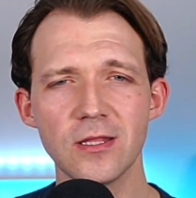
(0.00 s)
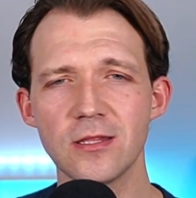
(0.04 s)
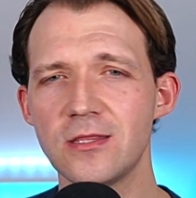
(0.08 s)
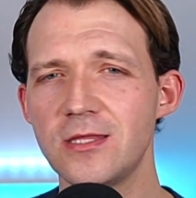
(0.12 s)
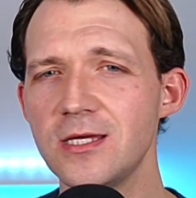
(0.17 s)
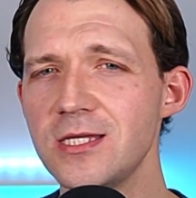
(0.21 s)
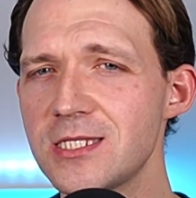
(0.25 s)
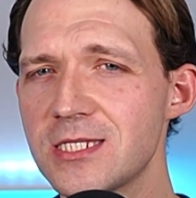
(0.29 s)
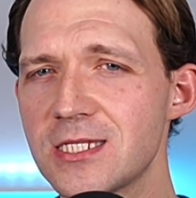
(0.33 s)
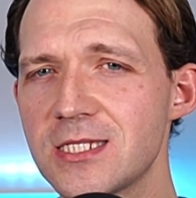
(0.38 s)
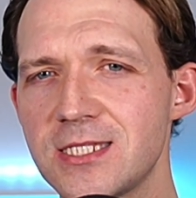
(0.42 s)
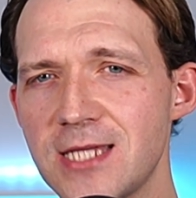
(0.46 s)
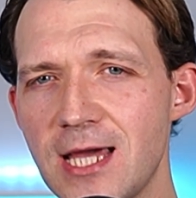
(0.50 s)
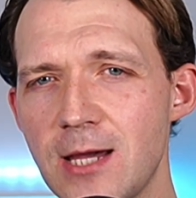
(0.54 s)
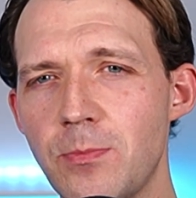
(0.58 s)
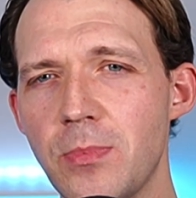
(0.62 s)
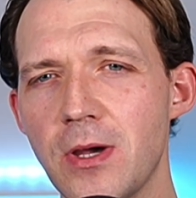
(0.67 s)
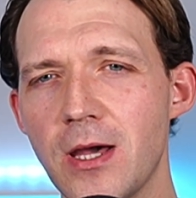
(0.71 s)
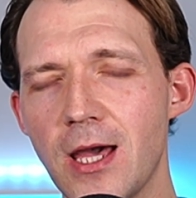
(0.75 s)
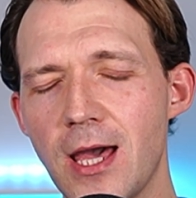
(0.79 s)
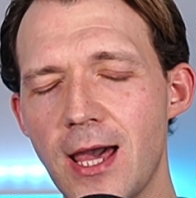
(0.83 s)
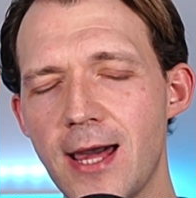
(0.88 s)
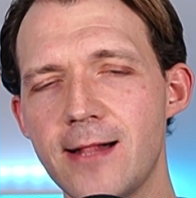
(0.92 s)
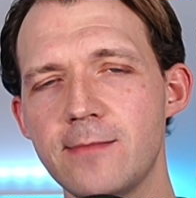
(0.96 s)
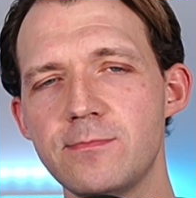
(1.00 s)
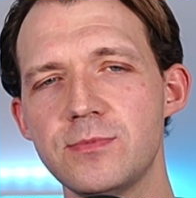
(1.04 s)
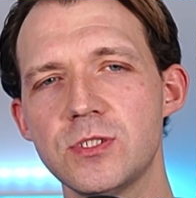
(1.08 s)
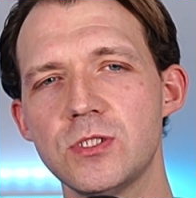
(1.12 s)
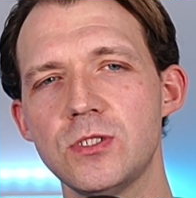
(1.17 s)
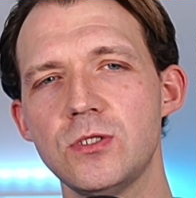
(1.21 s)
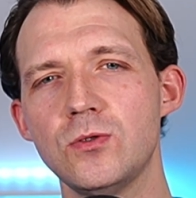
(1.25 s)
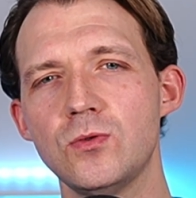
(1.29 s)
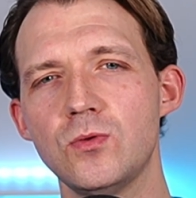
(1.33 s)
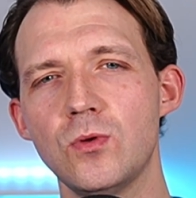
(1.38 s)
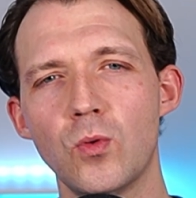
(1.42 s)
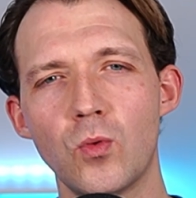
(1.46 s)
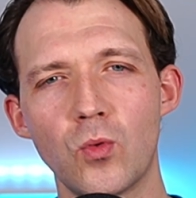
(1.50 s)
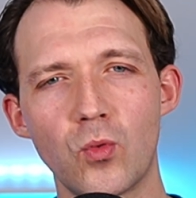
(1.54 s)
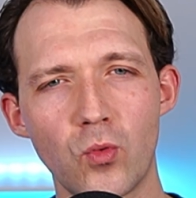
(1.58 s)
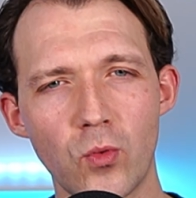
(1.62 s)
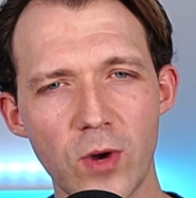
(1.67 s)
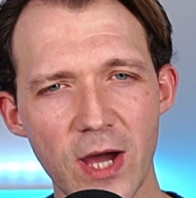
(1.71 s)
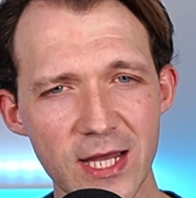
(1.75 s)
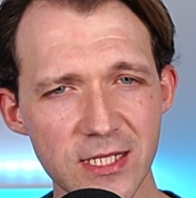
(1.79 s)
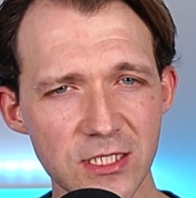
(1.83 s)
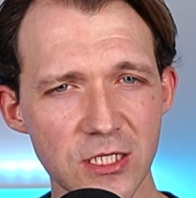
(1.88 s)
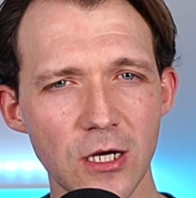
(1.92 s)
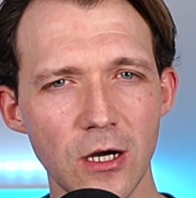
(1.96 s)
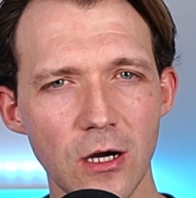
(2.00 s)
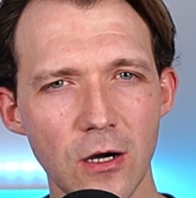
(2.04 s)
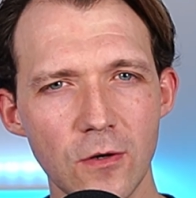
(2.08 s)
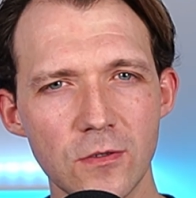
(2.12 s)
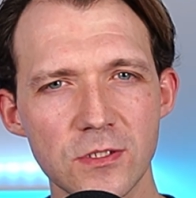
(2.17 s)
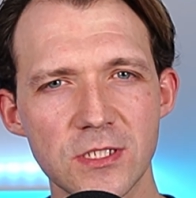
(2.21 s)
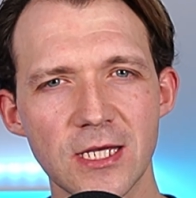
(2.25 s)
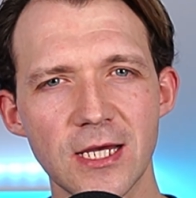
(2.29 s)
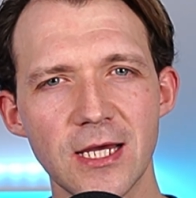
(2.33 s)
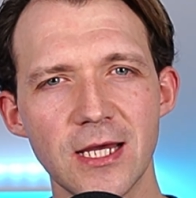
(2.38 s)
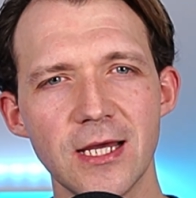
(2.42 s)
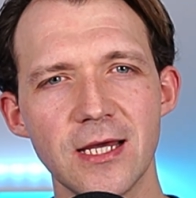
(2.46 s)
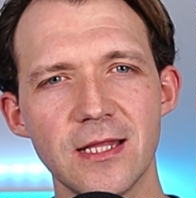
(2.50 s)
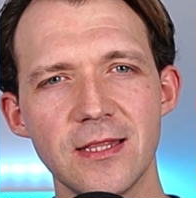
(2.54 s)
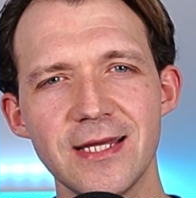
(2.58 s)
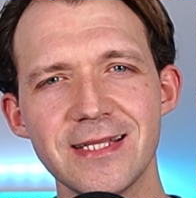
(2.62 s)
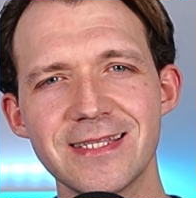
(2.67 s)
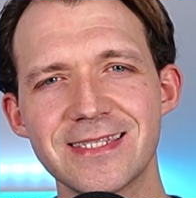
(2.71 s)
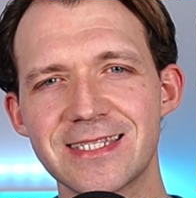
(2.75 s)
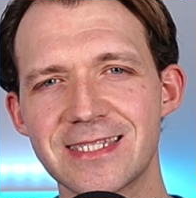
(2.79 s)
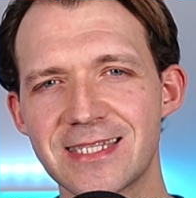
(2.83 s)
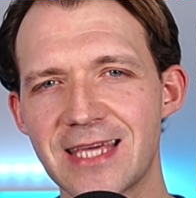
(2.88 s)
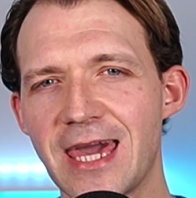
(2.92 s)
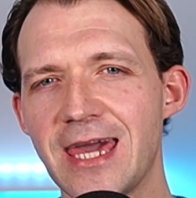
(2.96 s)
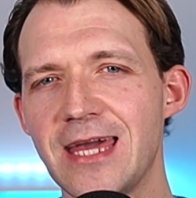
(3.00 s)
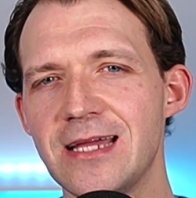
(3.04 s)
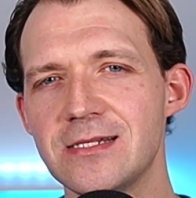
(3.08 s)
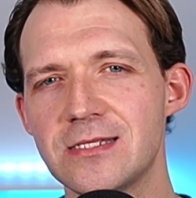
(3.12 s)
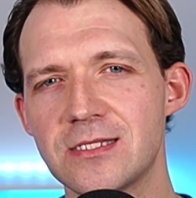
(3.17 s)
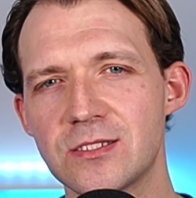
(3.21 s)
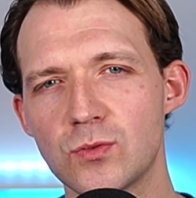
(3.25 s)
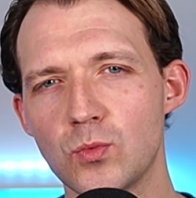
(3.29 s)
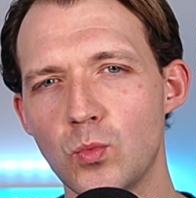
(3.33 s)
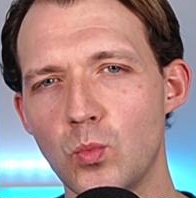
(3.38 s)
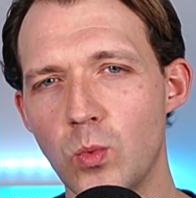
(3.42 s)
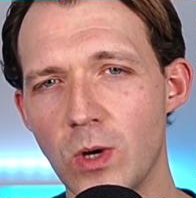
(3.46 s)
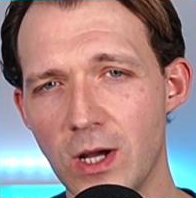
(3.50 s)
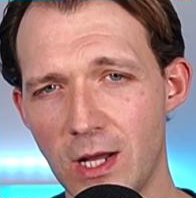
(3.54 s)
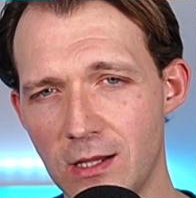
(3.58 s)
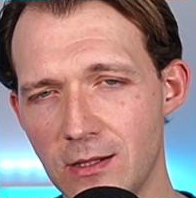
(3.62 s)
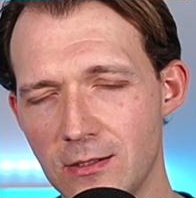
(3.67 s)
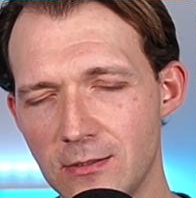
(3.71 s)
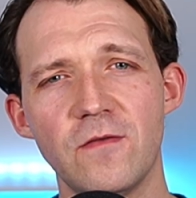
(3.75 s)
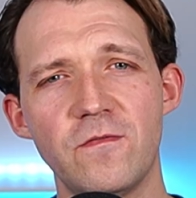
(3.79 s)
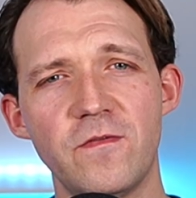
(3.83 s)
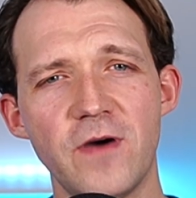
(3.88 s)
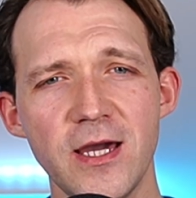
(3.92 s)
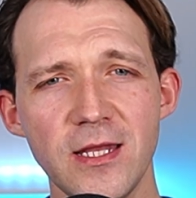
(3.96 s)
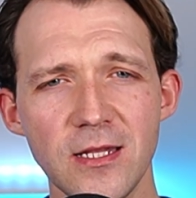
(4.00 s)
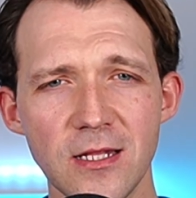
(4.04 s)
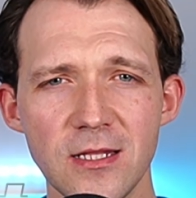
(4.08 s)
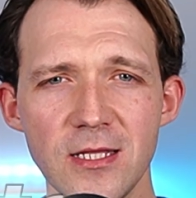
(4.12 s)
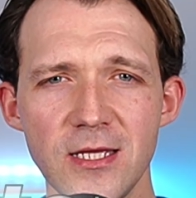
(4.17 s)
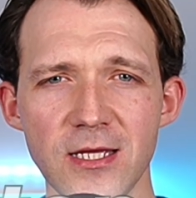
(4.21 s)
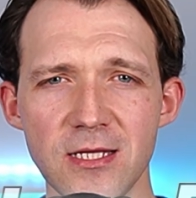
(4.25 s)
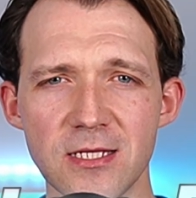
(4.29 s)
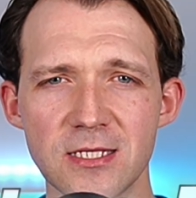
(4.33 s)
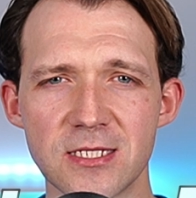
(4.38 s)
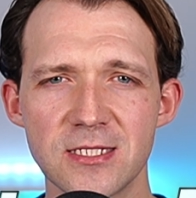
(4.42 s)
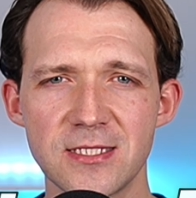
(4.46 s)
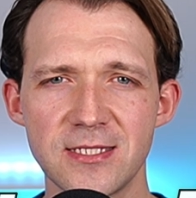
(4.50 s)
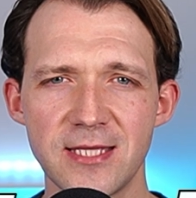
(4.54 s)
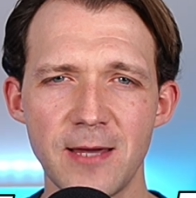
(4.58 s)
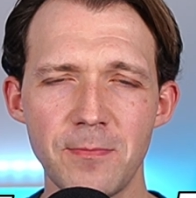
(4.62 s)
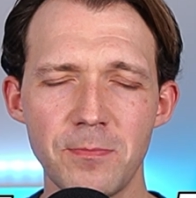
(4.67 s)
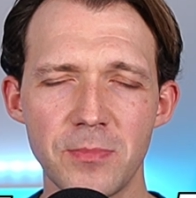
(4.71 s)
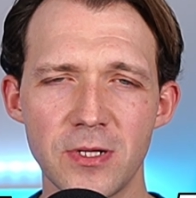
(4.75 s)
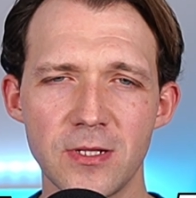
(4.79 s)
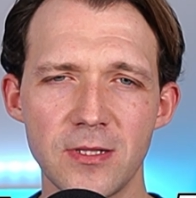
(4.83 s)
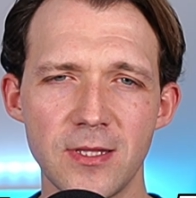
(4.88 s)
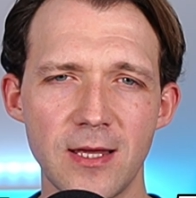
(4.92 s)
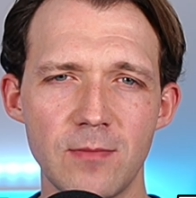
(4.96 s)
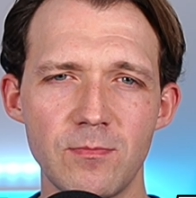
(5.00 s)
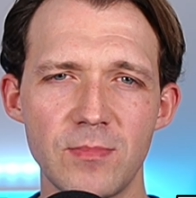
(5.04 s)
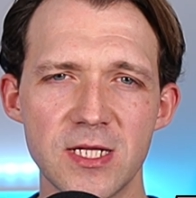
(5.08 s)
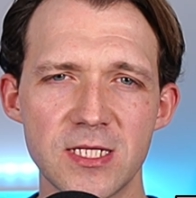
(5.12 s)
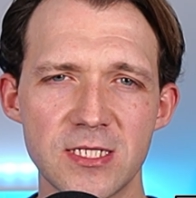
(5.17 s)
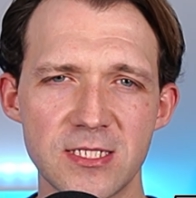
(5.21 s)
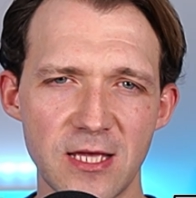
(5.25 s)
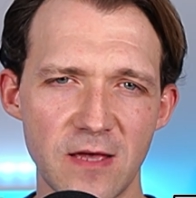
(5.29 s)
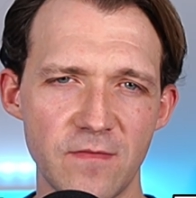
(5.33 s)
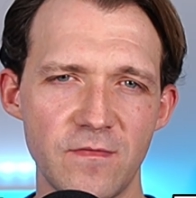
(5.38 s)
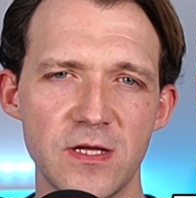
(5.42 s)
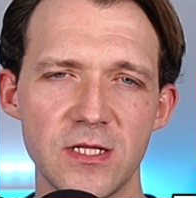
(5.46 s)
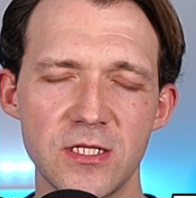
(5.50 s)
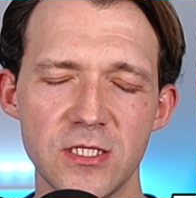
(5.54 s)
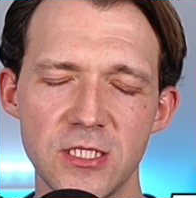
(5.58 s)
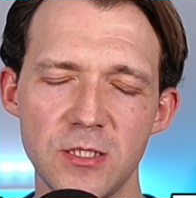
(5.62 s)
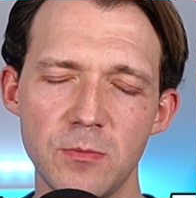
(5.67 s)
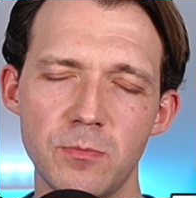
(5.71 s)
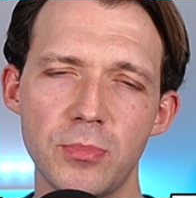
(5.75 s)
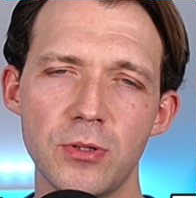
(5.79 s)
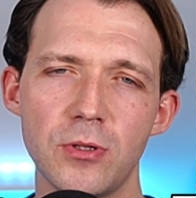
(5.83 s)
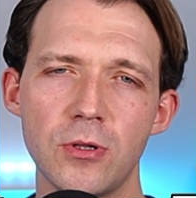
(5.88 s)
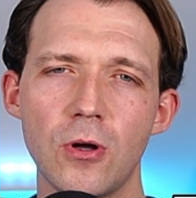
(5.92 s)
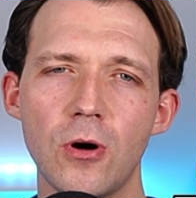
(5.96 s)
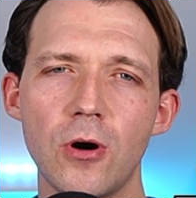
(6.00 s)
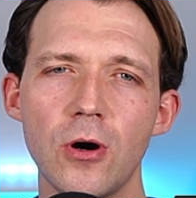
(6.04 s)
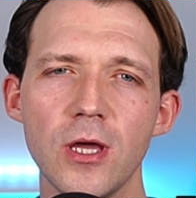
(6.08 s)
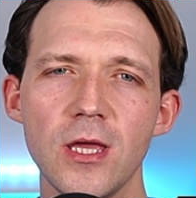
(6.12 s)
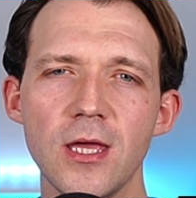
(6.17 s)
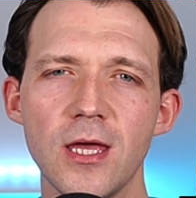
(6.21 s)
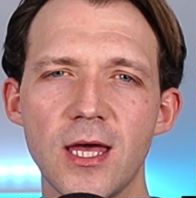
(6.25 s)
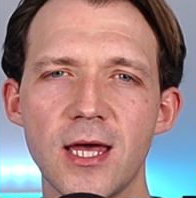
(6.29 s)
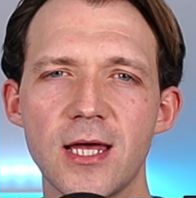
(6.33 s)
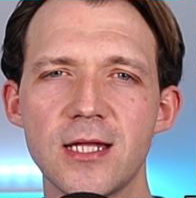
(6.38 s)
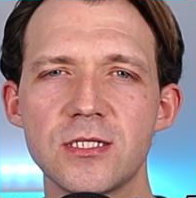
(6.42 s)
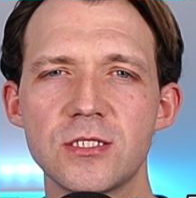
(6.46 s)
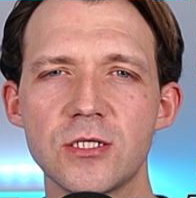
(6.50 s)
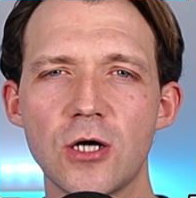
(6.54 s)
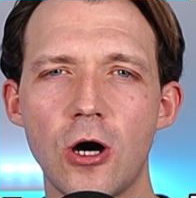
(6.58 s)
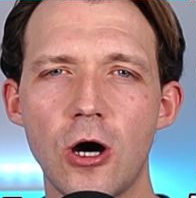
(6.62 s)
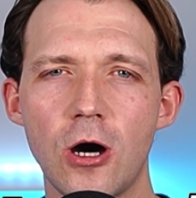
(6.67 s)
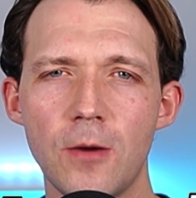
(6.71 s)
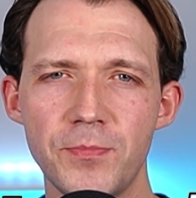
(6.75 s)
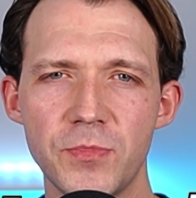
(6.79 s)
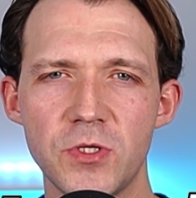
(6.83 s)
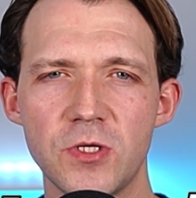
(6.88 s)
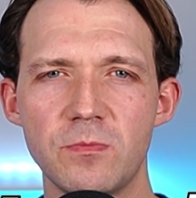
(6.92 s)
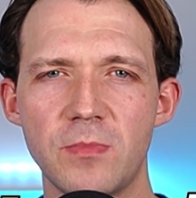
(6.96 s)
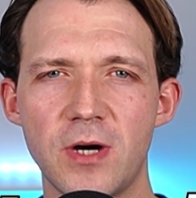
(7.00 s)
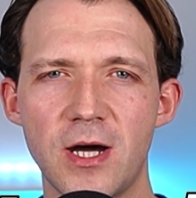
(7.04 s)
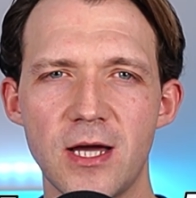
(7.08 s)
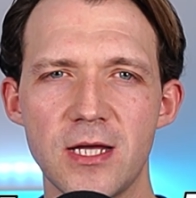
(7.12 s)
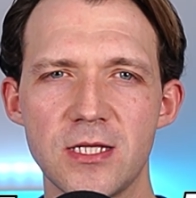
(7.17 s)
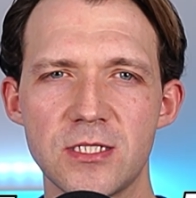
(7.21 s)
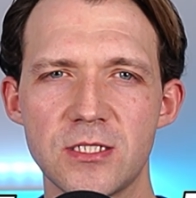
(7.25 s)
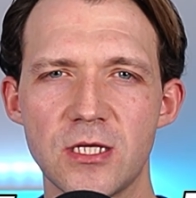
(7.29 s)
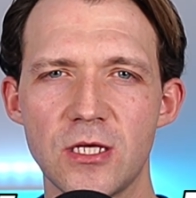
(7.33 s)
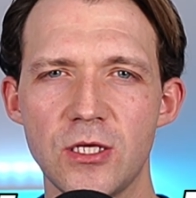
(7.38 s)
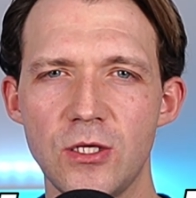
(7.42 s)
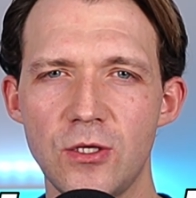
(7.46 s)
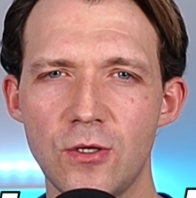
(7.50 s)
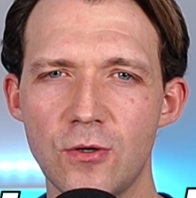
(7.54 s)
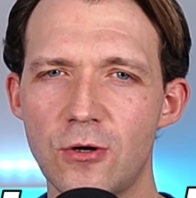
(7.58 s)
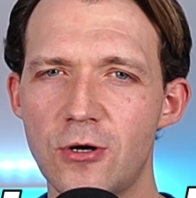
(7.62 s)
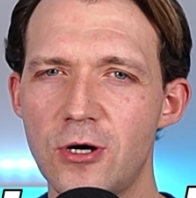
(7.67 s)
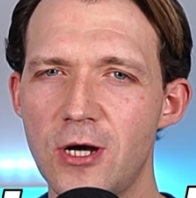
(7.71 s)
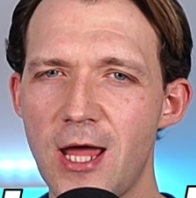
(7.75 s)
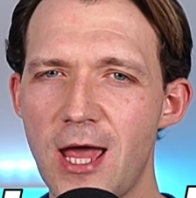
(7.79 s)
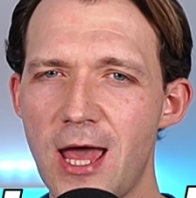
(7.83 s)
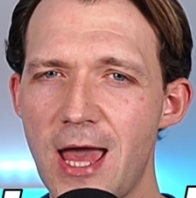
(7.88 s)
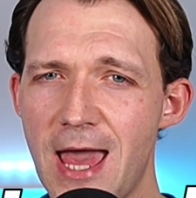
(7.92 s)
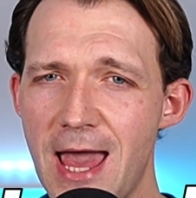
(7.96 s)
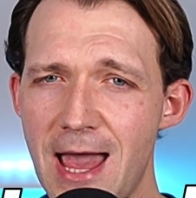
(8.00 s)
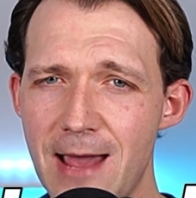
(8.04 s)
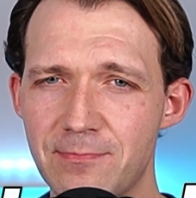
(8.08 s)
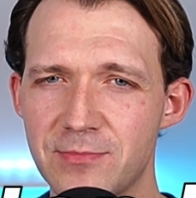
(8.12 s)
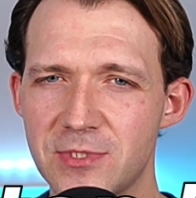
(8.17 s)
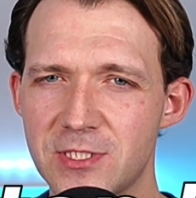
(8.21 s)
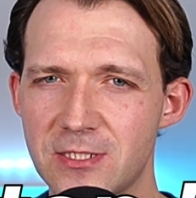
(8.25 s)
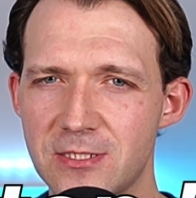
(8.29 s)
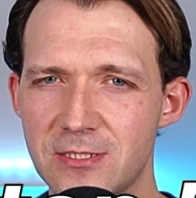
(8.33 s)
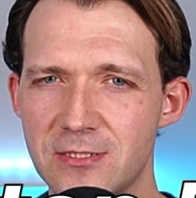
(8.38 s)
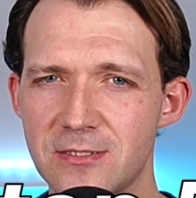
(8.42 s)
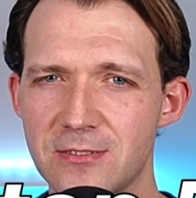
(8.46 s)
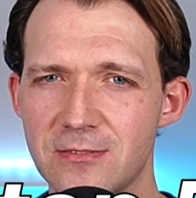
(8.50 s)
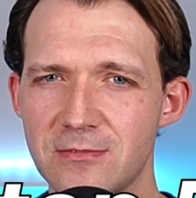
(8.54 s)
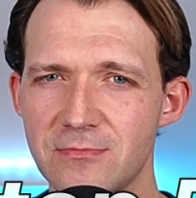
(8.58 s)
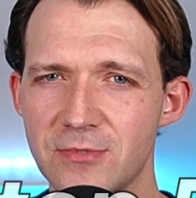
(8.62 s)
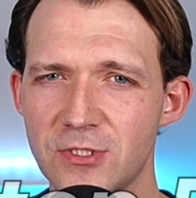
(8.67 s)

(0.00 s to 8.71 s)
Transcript: this step helps you write code that scales well. And finally, step number seven, deploy and optimize your apps.